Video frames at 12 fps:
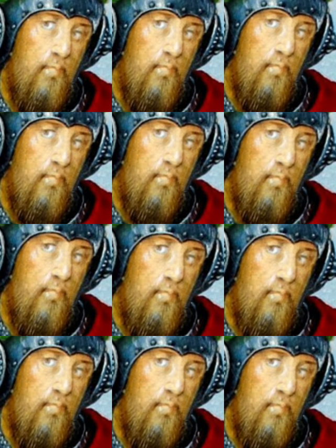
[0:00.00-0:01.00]

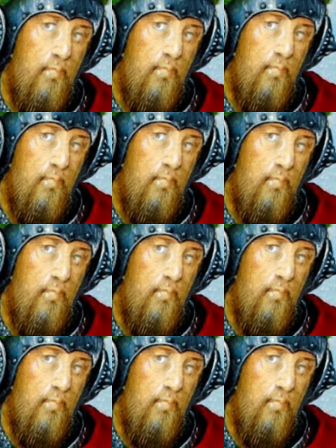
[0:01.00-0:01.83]
(no one is talking)